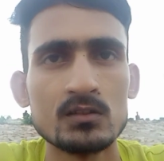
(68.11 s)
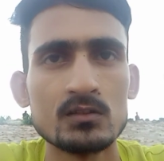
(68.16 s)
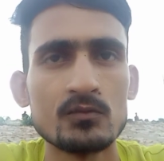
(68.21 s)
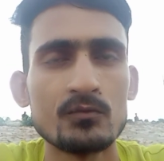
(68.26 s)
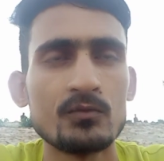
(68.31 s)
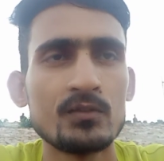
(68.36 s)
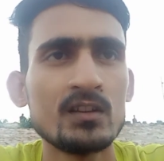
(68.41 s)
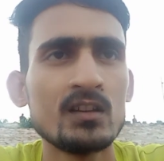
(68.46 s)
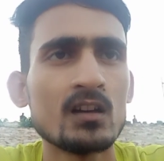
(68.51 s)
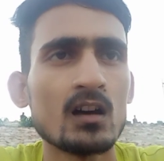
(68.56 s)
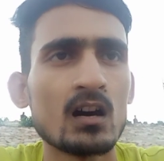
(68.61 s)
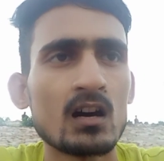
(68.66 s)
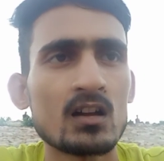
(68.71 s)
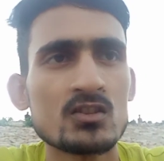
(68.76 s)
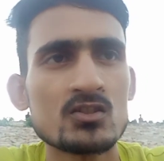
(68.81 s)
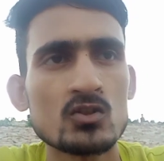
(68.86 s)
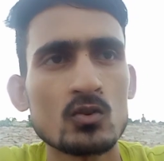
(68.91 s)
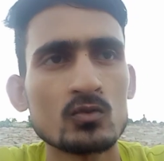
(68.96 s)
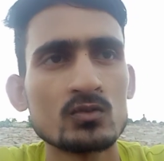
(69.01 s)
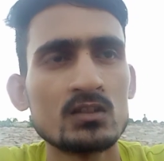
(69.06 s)

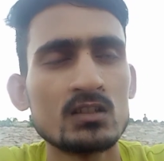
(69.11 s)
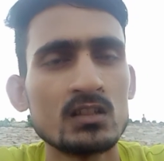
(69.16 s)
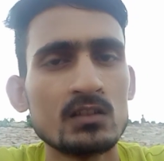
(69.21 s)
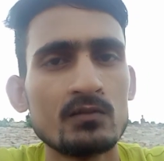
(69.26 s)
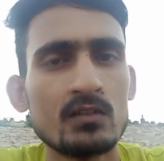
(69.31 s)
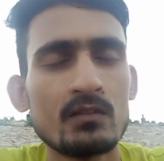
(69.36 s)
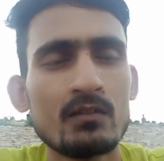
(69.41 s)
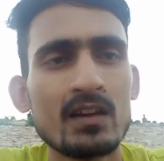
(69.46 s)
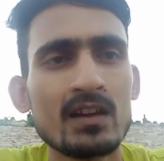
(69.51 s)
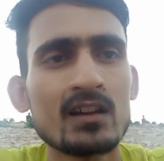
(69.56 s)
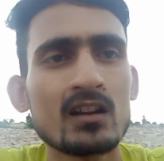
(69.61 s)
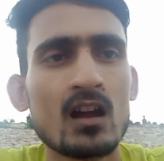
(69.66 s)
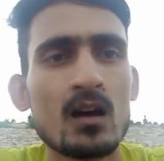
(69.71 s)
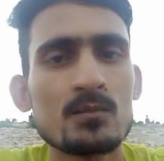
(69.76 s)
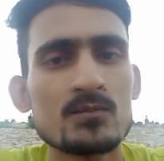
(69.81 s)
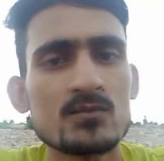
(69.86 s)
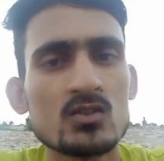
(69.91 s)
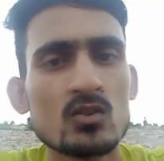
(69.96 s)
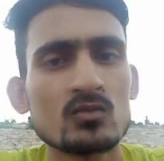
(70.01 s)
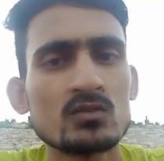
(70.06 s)
Vivek
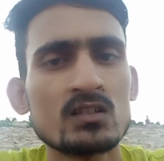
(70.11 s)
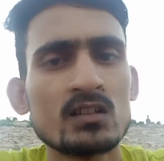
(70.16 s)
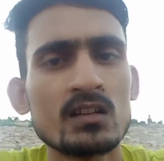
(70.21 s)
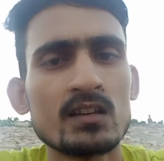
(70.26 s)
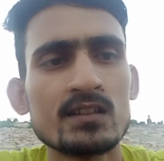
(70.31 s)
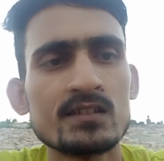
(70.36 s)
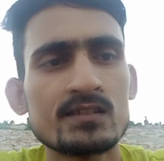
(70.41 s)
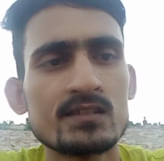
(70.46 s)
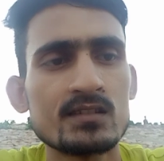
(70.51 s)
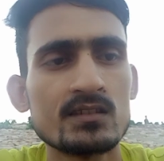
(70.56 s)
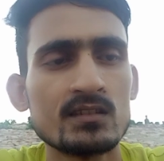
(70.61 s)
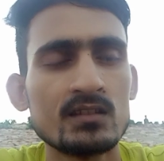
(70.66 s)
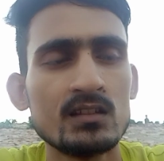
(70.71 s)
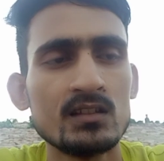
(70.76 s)
Ram Chaudhary is